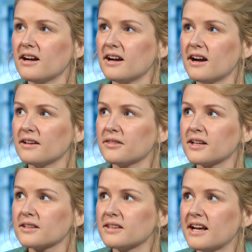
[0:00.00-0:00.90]
I
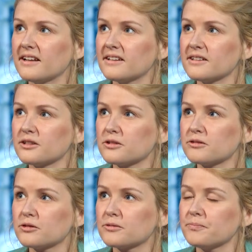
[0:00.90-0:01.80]
think that
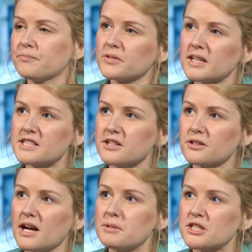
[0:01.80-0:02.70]

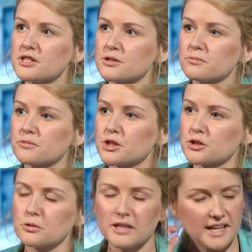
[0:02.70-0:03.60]
just to
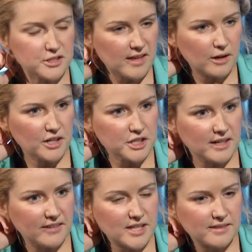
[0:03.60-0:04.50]
truly answer that question,
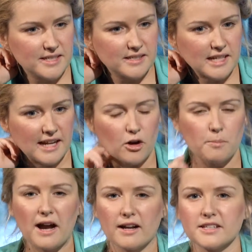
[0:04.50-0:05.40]
I have to kind of go
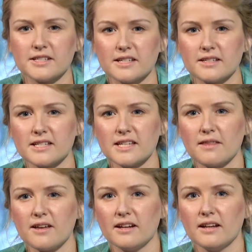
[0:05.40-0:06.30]
back and to say
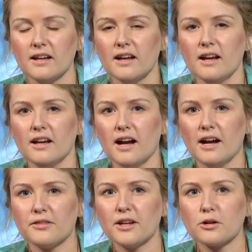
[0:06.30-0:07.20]
that
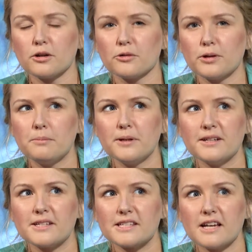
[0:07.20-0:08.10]
I think
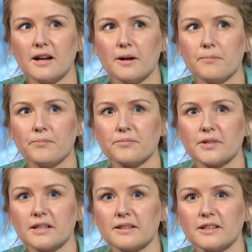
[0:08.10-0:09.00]
Greenpeace,
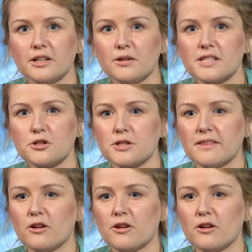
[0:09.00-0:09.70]
it's interesting.